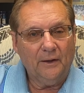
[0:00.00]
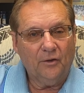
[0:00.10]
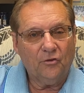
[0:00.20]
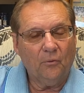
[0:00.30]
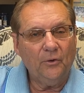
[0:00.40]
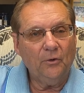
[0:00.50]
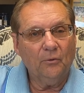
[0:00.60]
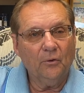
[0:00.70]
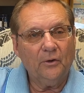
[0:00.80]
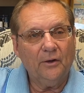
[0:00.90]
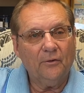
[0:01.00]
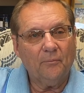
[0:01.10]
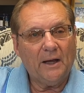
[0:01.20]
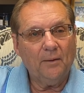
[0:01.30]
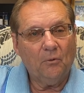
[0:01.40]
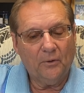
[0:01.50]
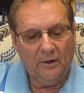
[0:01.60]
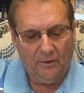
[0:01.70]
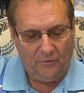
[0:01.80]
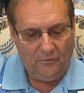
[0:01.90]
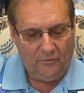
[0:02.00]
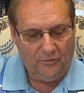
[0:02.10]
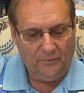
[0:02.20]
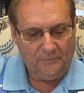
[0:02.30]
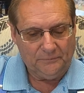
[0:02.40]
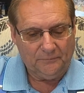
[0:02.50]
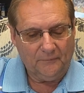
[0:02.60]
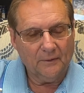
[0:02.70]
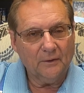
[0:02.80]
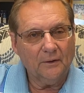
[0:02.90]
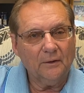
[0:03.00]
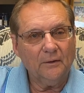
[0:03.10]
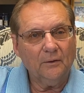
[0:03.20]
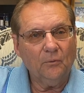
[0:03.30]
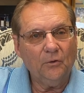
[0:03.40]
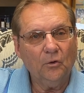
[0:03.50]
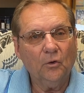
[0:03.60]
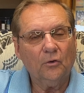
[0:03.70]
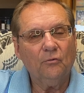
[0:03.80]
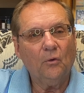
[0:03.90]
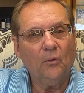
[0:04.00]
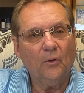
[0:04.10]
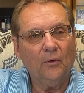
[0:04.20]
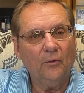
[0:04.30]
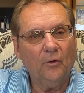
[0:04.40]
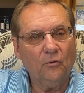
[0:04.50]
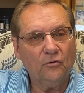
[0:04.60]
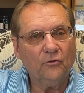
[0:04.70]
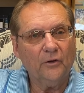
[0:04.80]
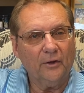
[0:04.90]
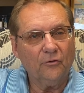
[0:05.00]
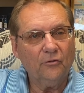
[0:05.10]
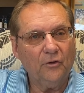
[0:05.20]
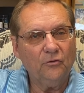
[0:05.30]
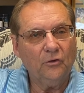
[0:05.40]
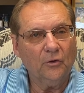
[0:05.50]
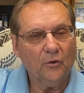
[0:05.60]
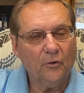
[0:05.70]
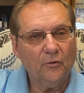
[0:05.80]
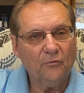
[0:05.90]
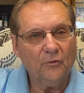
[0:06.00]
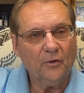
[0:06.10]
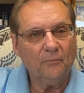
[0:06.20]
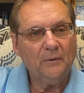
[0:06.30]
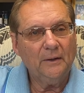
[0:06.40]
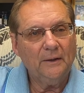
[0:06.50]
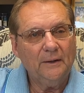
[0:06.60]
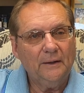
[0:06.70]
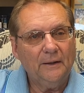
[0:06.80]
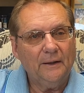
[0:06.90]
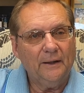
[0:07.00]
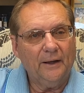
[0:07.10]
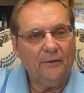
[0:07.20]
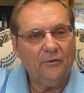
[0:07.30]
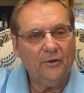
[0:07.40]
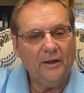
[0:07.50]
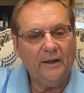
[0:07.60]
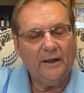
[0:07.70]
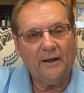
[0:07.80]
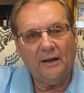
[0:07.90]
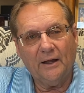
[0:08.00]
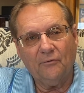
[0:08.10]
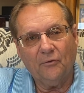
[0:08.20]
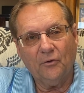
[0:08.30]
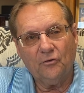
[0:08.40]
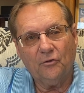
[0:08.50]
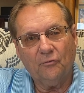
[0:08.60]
And so when you look at the Bible characters, you look for those strengths that you can learn from. And today I'd like for us to